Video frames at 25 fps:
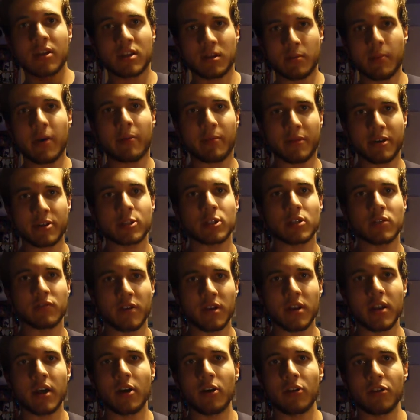to make myself
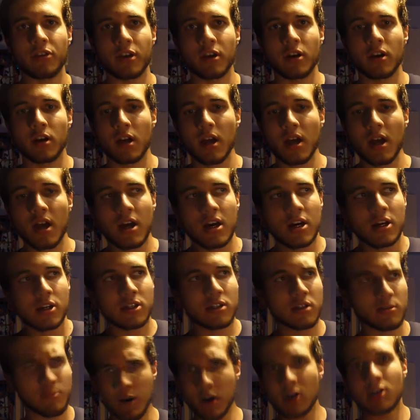eat healthier
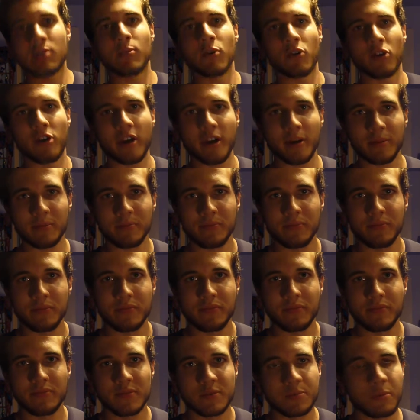tomorrow morning.
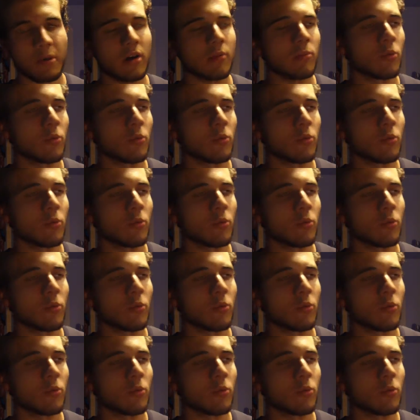Tomorrow